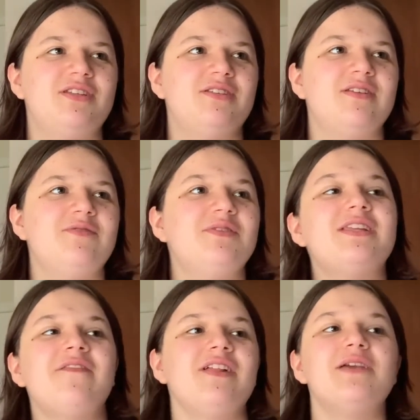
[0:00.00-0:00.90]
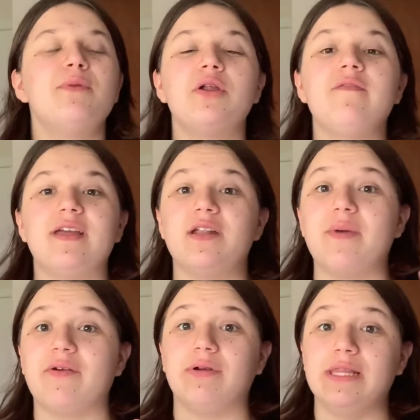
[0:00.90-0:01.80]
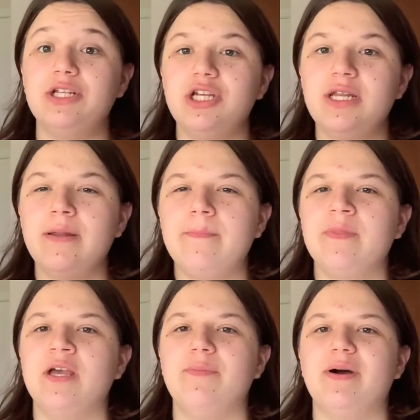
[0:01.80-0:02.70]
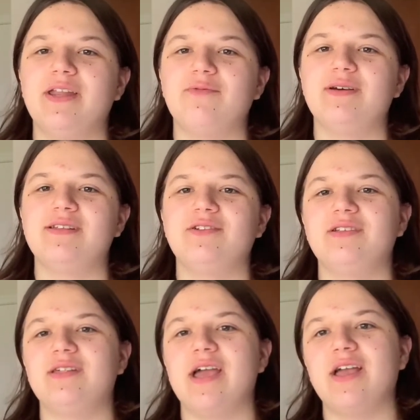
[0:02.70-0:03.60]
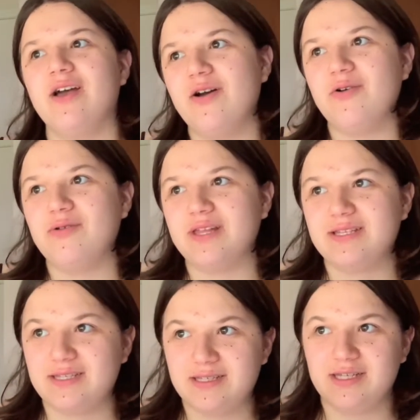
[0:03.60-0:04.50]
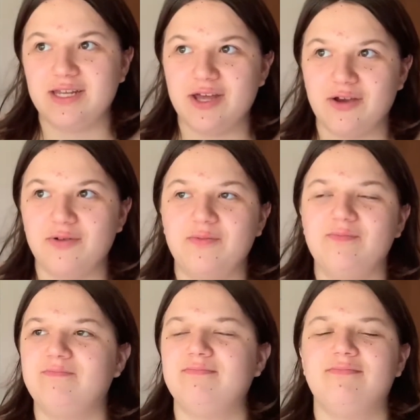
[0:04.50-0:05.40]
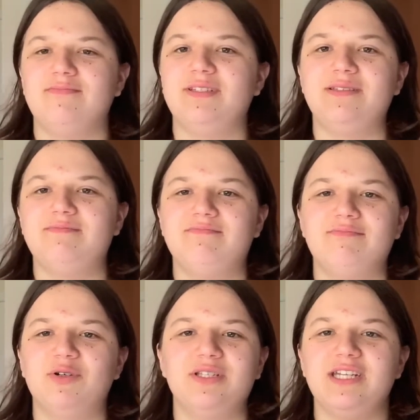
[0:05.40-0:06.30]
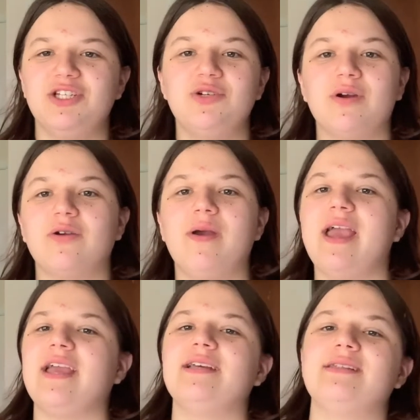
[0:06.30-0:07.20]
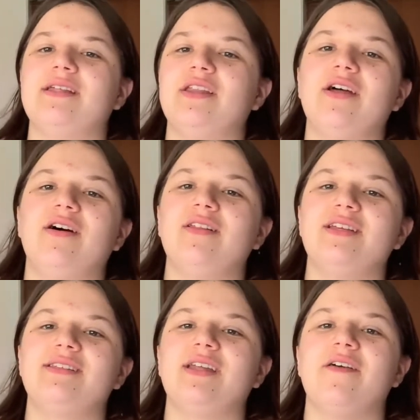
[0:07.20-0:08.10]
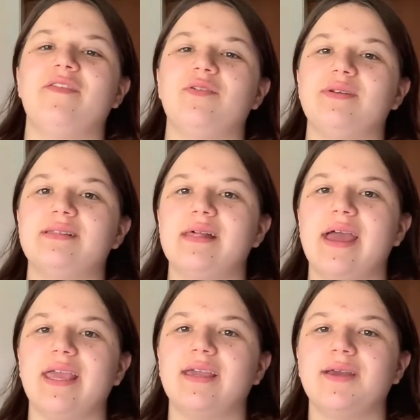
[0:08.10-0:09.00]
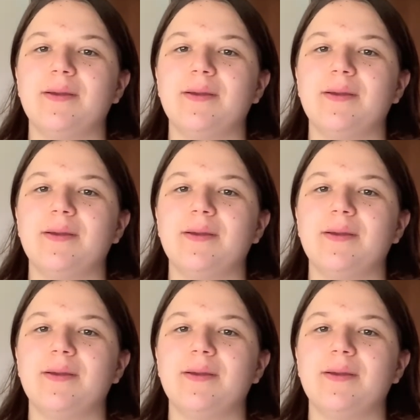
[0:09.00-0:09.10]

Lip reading: it was definitely motivated by religion, but it wasn't just like, oh, let's, you know, we'll teach you our ways and all this stuff. It was like,